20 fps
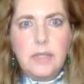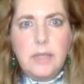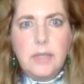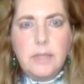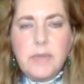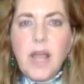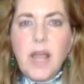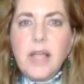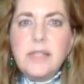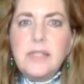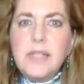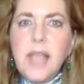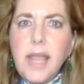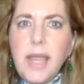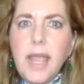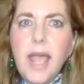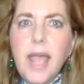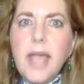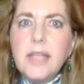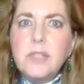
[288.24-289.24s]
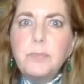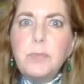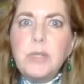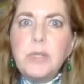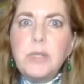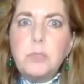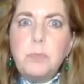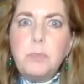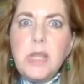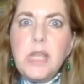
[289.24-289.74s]
But Isaiah has been
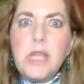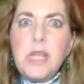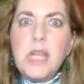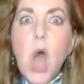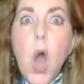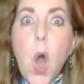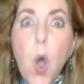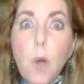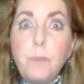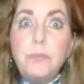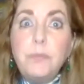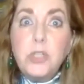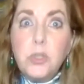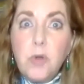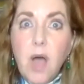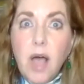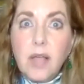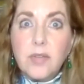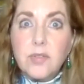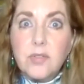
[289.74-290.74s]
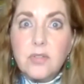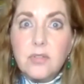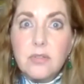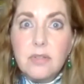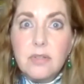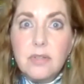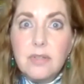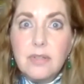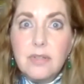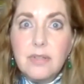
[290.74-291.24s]
speaking hope to us.
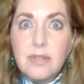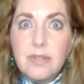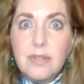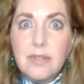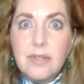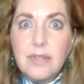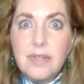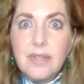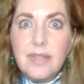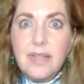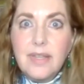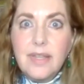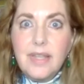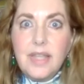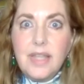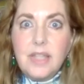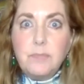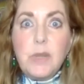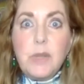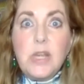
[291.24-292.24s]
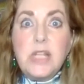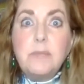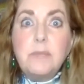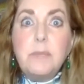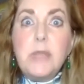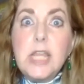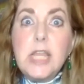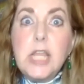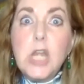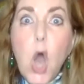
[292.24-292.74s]
He's been
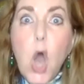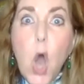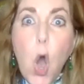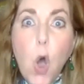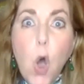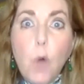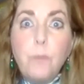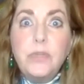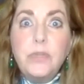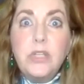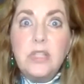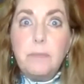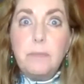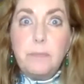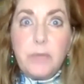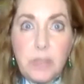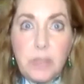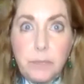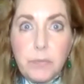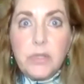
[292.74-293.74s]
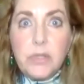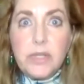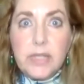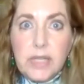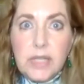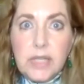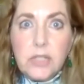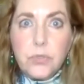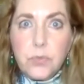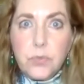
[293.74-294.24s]
speaking hope to the people in
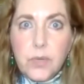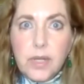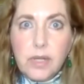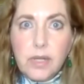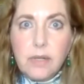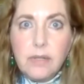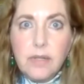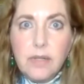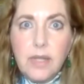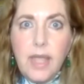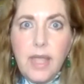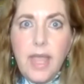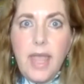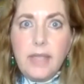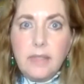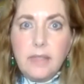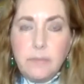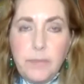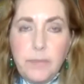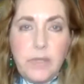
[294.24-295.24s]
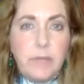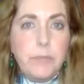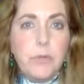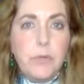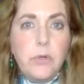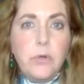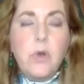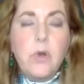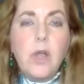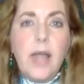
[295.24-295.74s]
Israel. and the
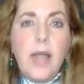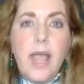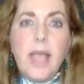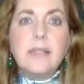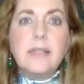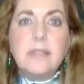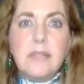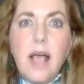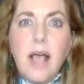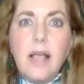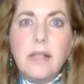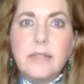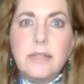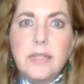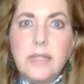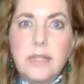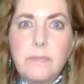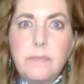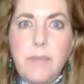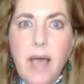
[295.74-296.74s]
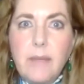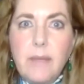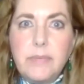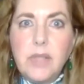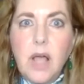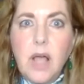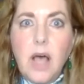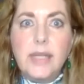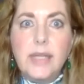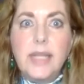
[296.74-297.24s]
people who are exiled in
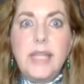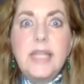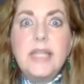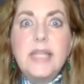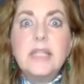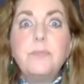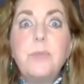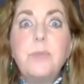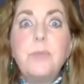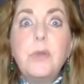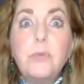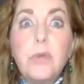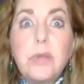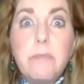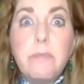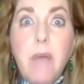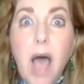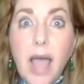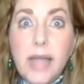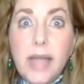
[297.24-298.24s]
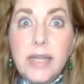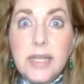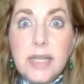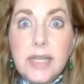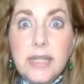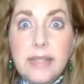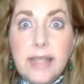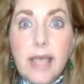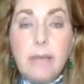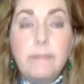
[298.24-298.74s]
Babylon. He has been
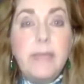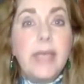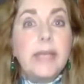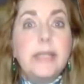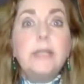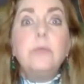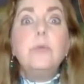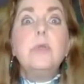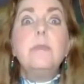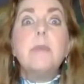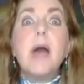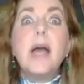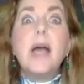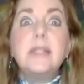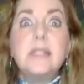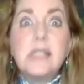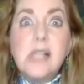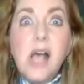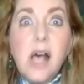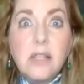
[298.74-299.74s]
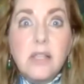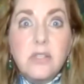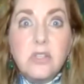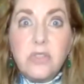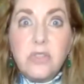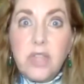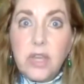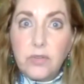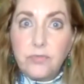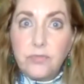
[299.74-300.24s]
reminding them, and he reminds us,
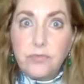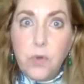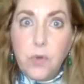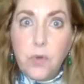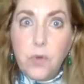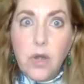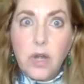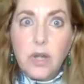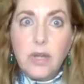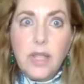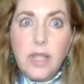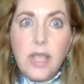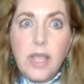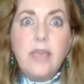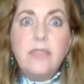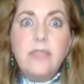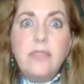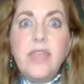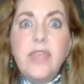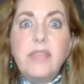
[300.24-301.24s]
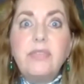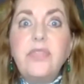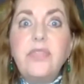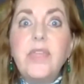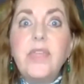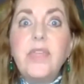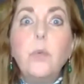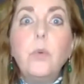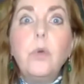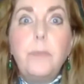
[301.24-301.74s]
therefore, that
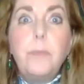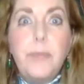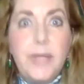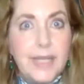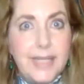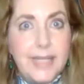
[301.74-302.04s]
there will be a